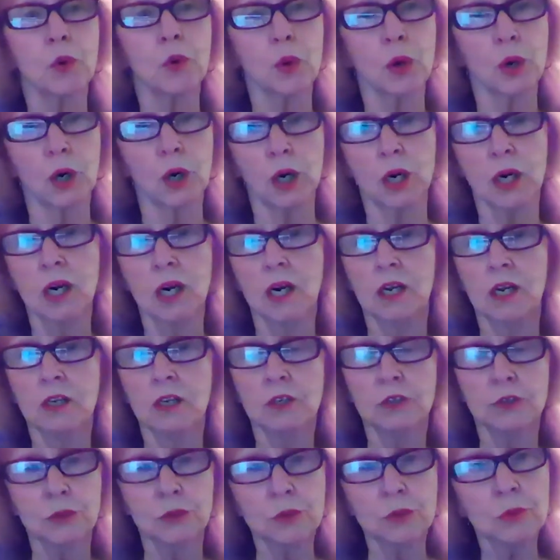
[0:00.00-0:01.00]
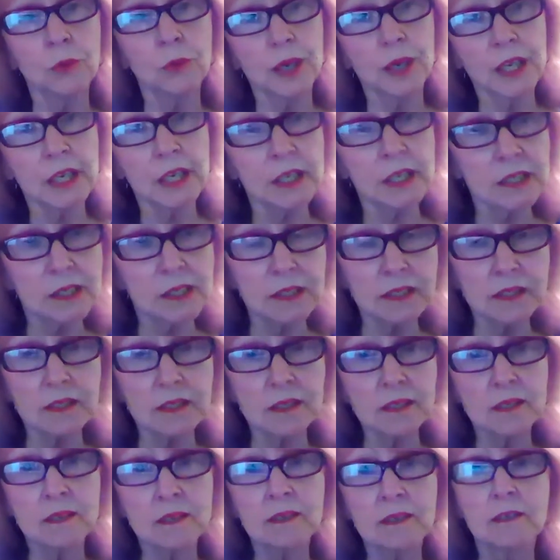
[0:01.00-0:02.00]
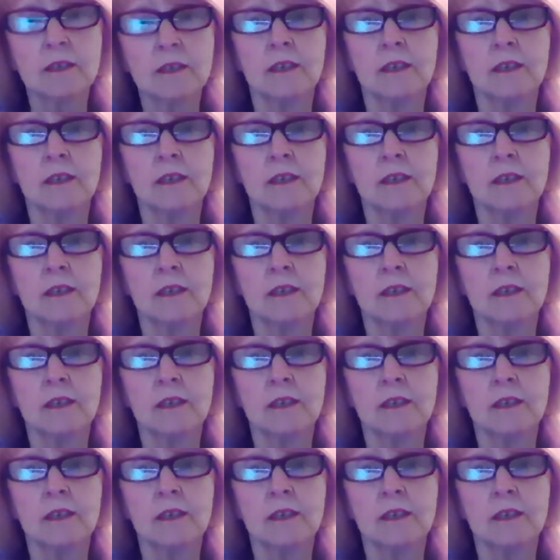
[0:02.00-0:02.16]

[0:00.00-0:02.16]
for 2 weeks.